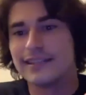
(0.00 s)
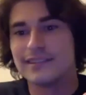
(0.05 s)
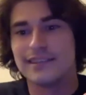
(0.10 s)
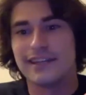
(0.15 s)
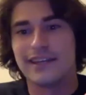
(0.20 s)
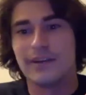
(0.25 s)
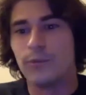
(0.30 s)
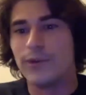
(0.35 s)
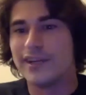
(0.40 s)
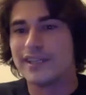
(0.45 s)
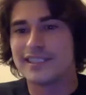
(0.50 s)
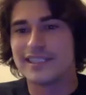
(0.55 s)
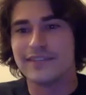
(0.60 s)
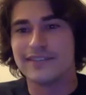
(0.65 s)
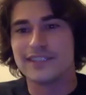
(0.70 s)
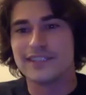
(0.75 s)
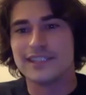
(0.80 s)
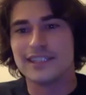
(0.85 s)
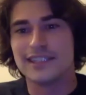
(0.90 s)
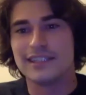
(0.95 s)
in week
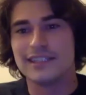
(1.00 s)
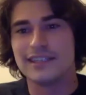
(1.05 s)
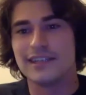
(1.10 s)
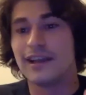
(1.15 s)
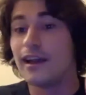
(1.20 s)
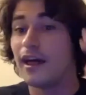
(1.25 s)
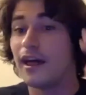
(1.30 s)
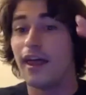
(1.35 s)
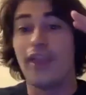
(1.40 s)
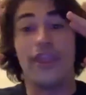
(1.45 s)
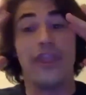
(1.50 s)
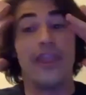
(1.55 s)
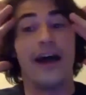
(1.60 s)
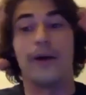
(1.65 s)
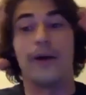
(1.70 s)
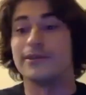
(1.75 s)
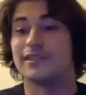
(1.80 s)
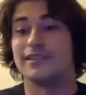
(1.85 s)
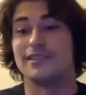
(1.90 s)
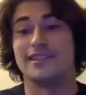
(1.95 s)
17,
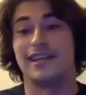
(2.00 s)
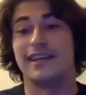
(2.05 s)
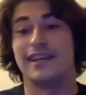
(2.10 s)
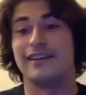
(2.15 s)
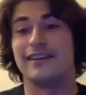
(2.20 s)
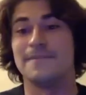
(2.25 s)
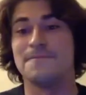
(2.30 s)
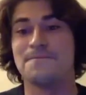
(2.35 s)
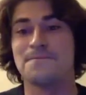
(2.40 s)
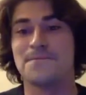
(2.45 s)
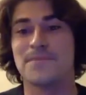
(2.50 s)
that was insane.